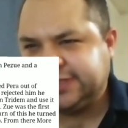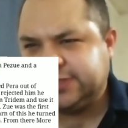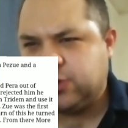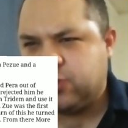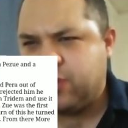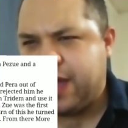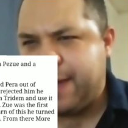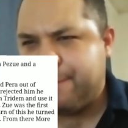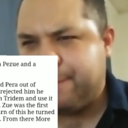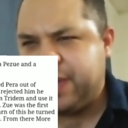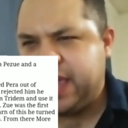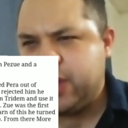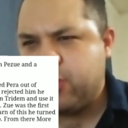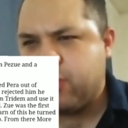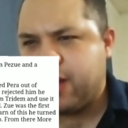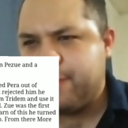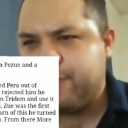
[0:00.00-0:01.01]
Zu and
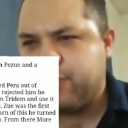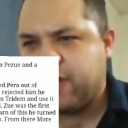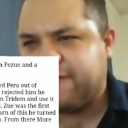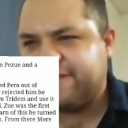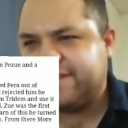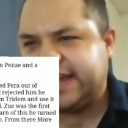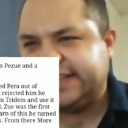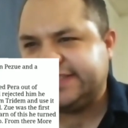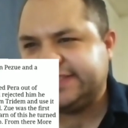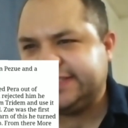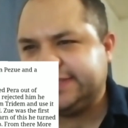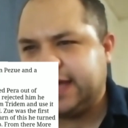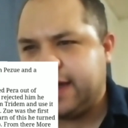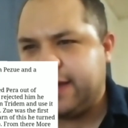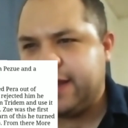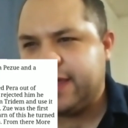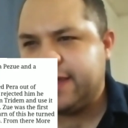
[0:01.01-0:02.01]
Pira birthed a
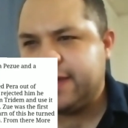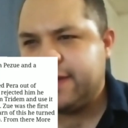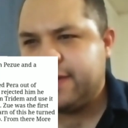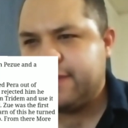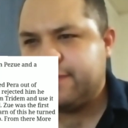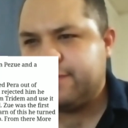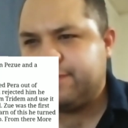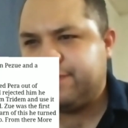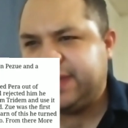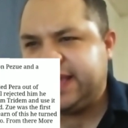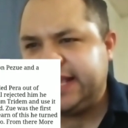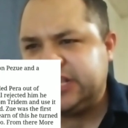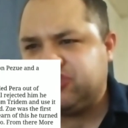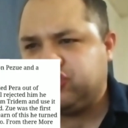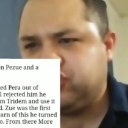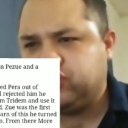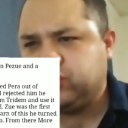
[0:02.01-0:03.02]
son,
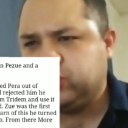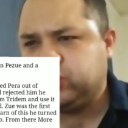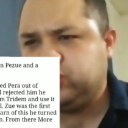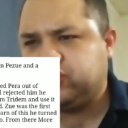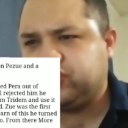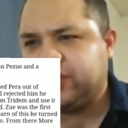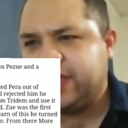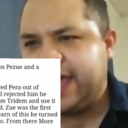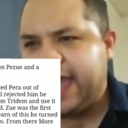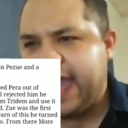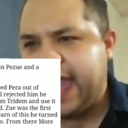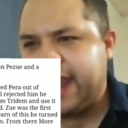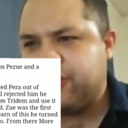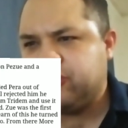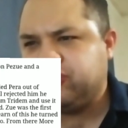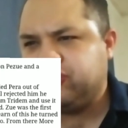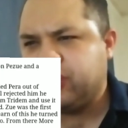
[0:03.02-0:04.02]
Pizus,
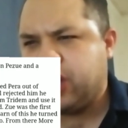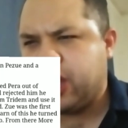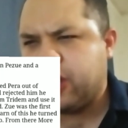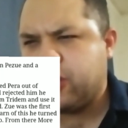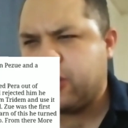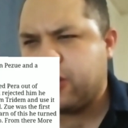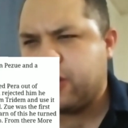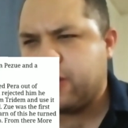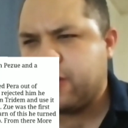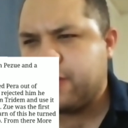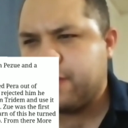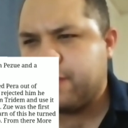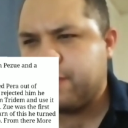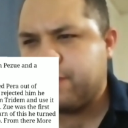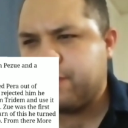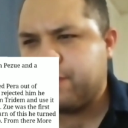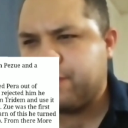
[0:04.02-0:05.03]
and a daughter,
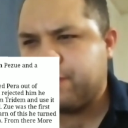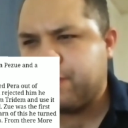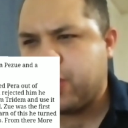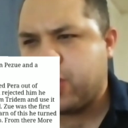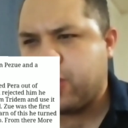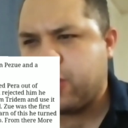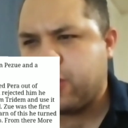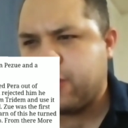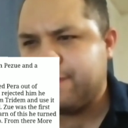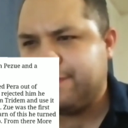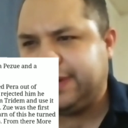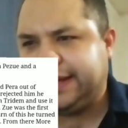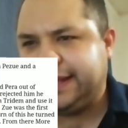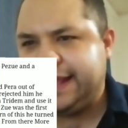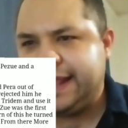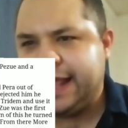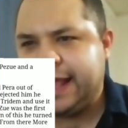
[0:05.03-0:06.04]

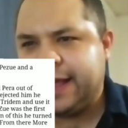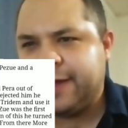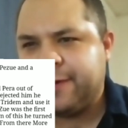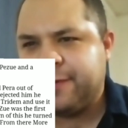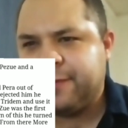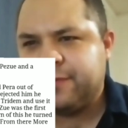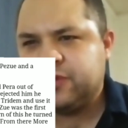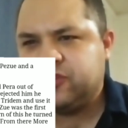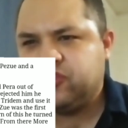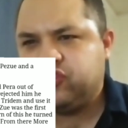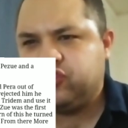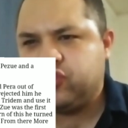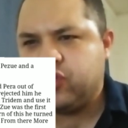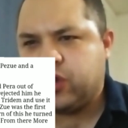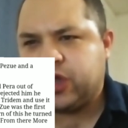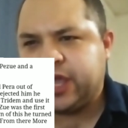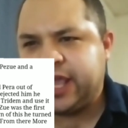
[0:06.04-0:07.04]
Perbli.
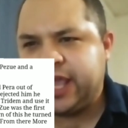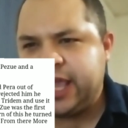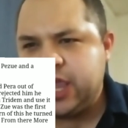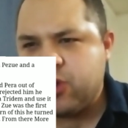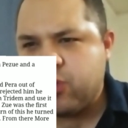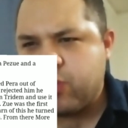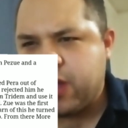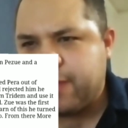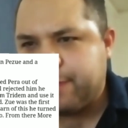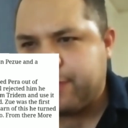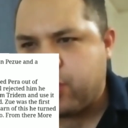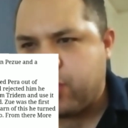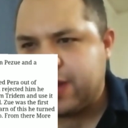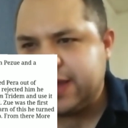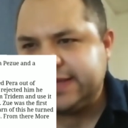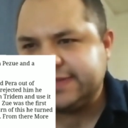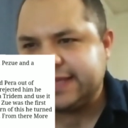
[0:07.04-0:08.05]
Kira
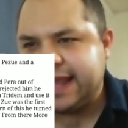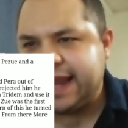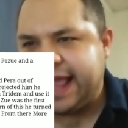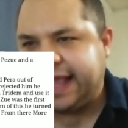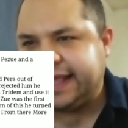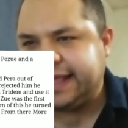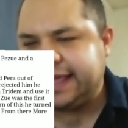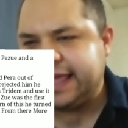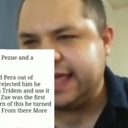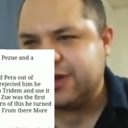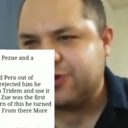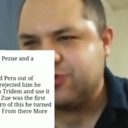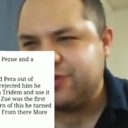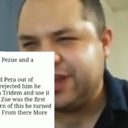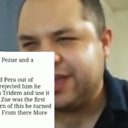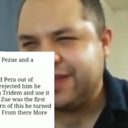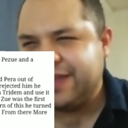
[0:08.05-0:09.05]
poisoned and
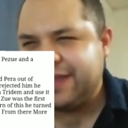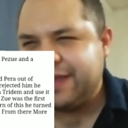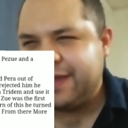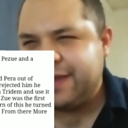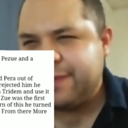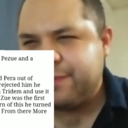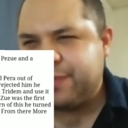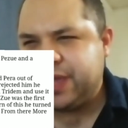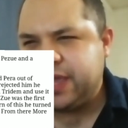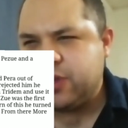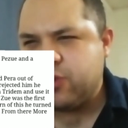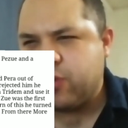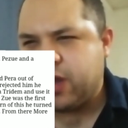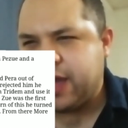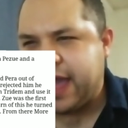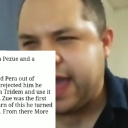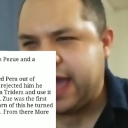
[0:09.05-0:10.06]
killed
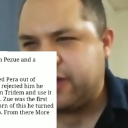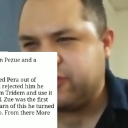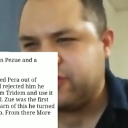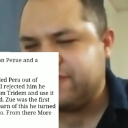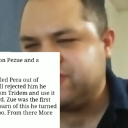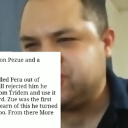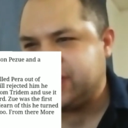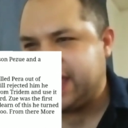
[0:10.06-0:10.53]
Pira out of